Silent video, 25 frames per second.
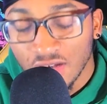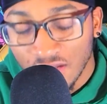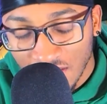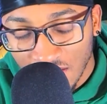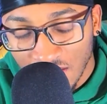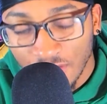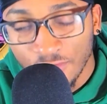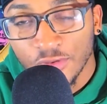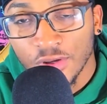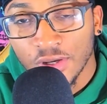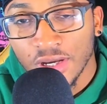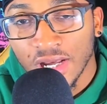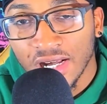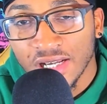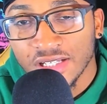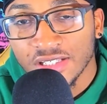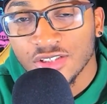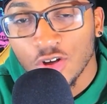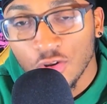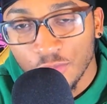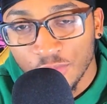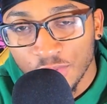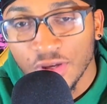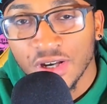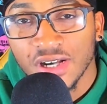Love you guys.
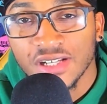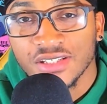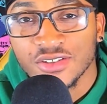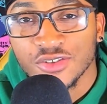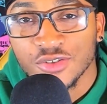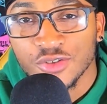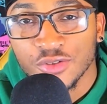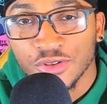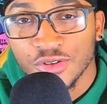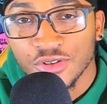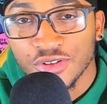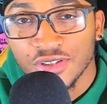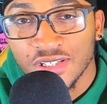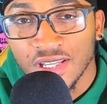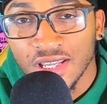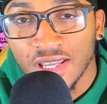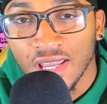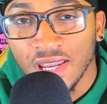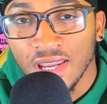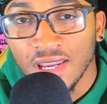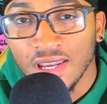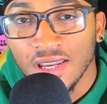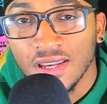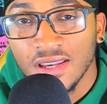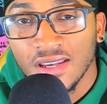Hope you guys enjoyed your
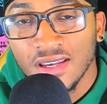stay.